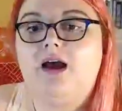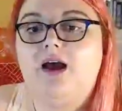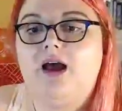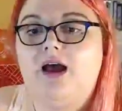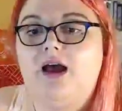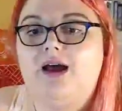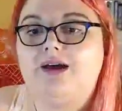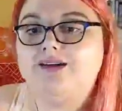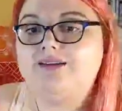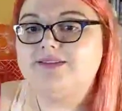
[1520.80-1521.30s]

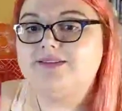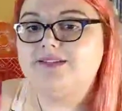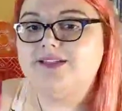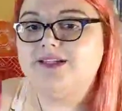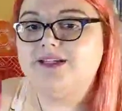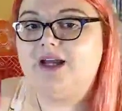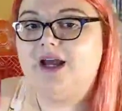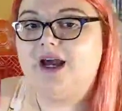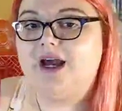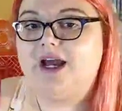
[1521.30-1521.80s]

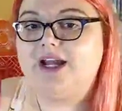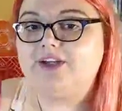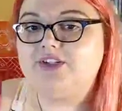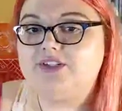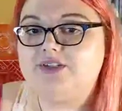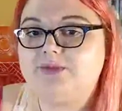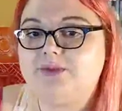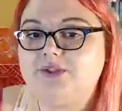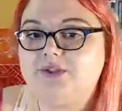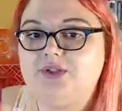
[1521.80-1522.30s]
honestly, I just
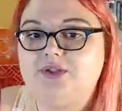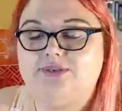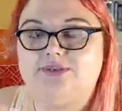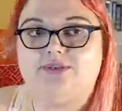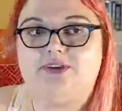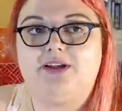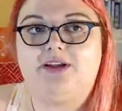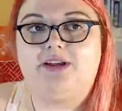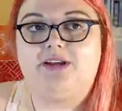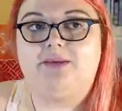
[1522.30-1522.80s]
want you to
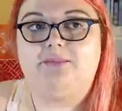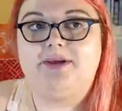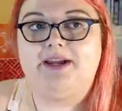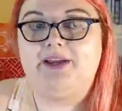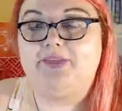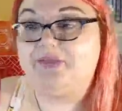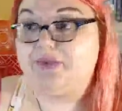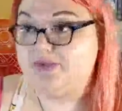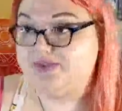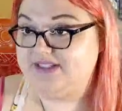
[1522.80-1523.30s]
feel my
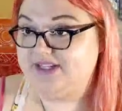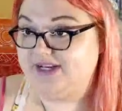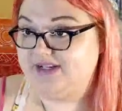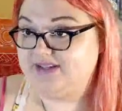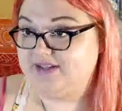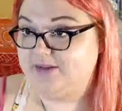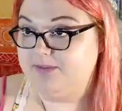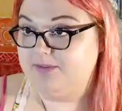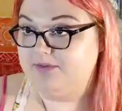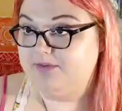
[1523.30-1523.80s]

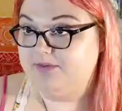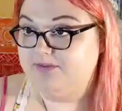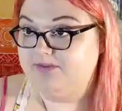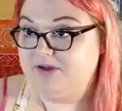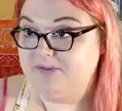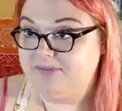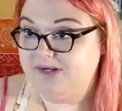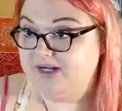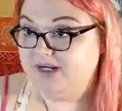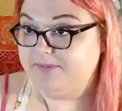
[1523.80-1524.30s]
enthusiasm for
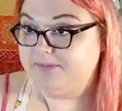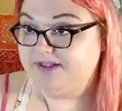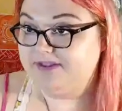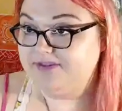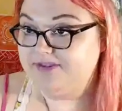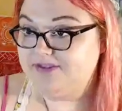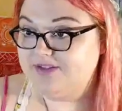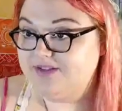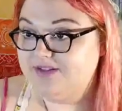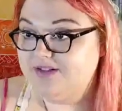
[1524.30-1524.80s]

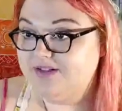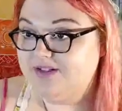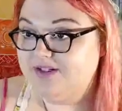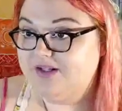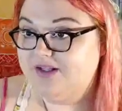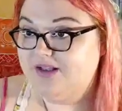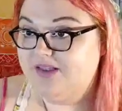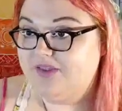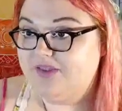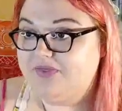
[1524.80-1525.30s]
merriment.
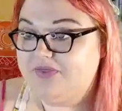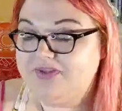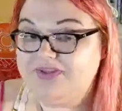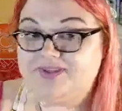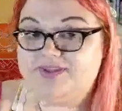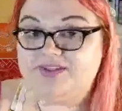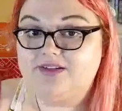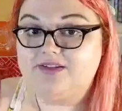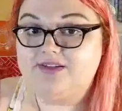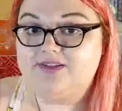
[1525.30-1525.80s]
This
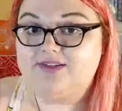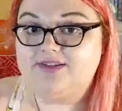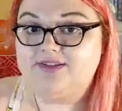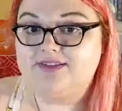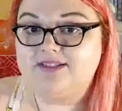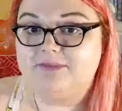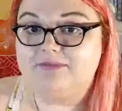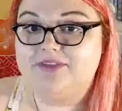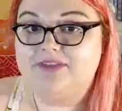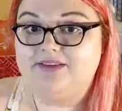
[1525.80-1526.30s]
is
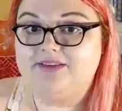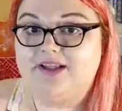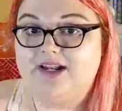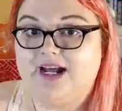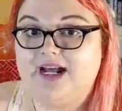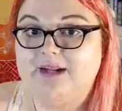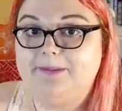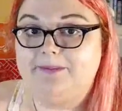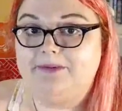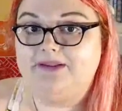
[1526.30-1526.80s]
something that
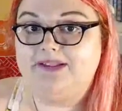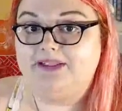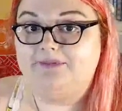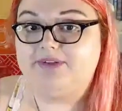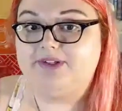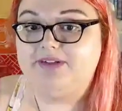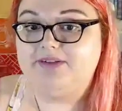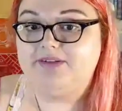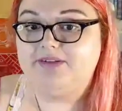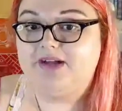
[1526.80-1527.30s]
I believe
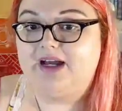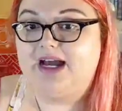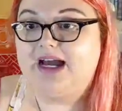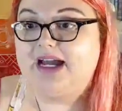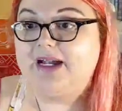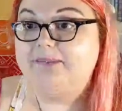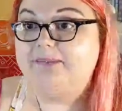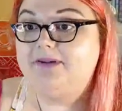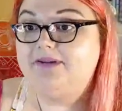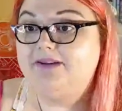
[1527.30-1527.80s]
in. I
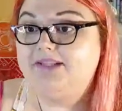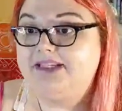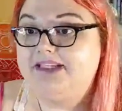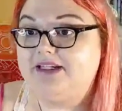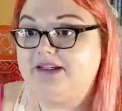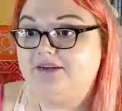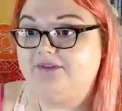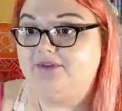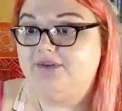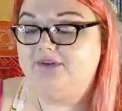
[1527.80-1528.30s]

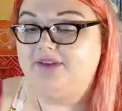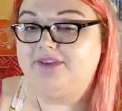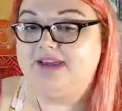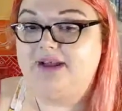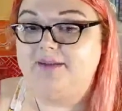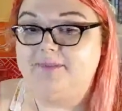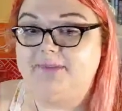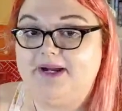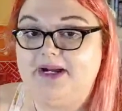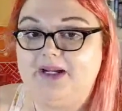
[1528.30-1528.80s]
believe that
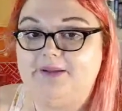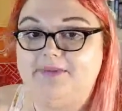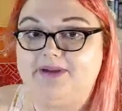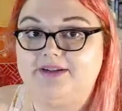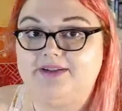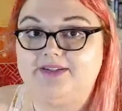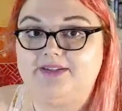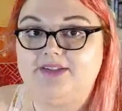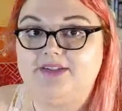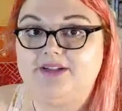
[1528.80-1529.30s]

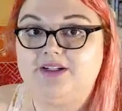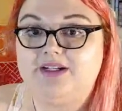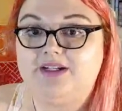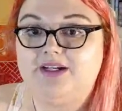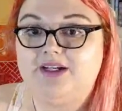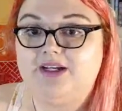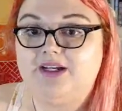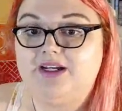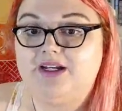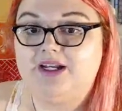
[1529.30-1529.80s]
merriment
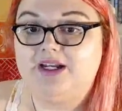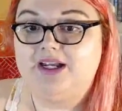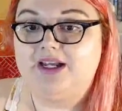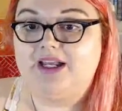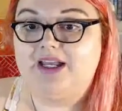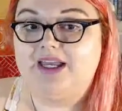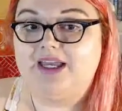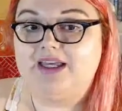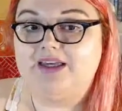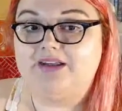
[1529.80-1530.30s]

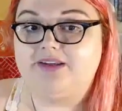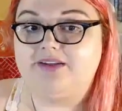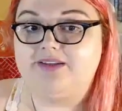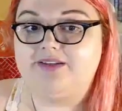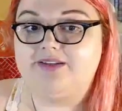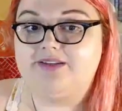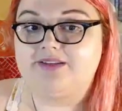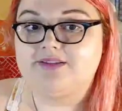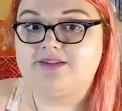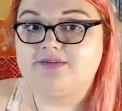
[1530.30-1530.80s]

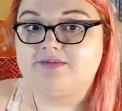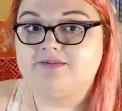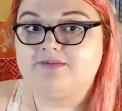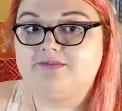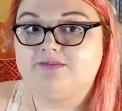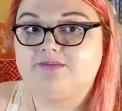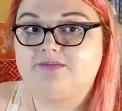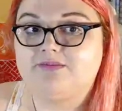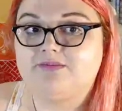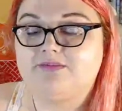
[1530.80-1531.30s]
is
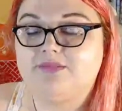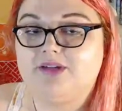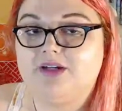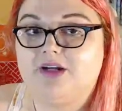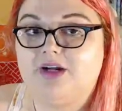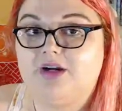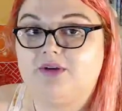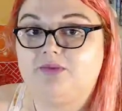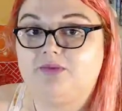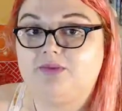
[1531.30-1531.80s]

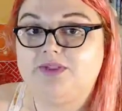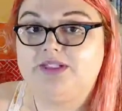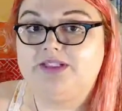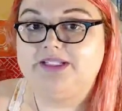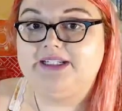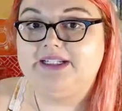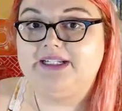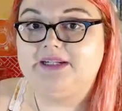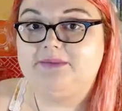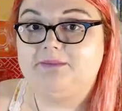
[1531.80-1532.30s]
a
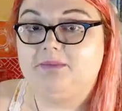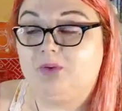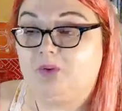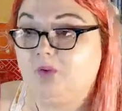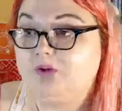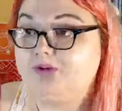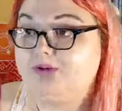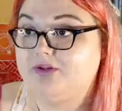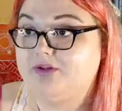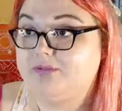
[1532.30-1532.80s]
really
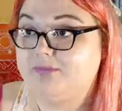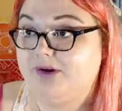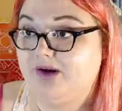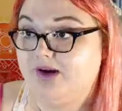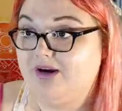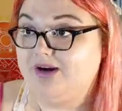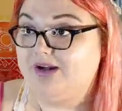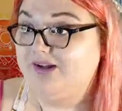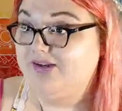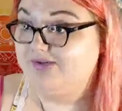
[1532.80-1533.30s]
important
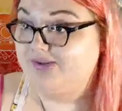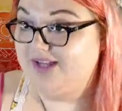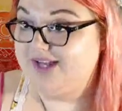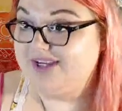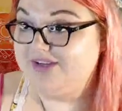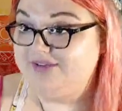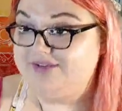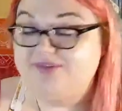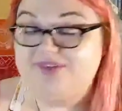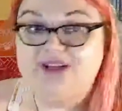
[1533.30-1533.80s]
part of
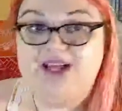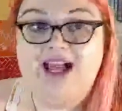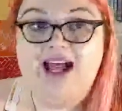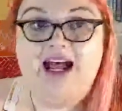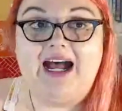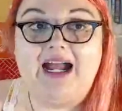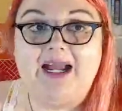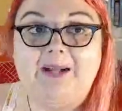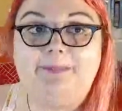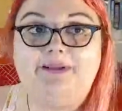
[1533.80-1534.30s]
life.
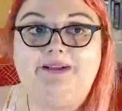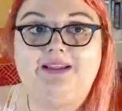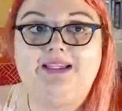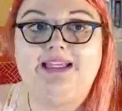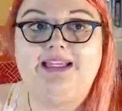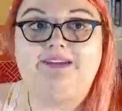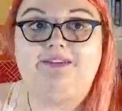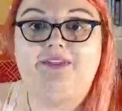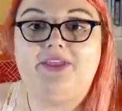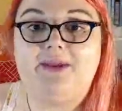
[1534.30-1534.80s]
I
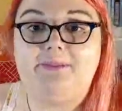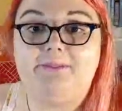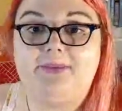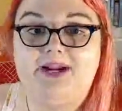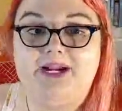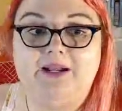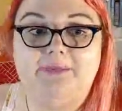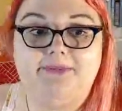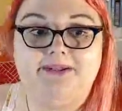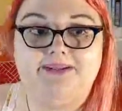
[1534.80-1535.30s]
believe that
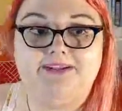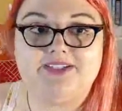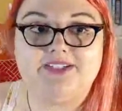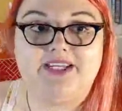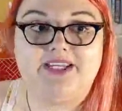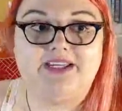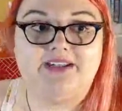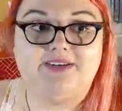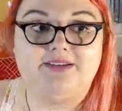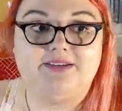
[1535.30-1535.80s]
merriment
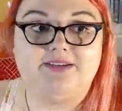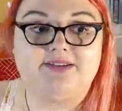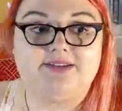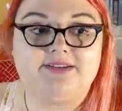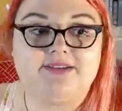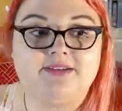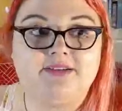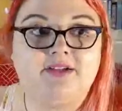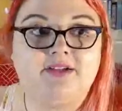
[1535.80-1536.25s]
is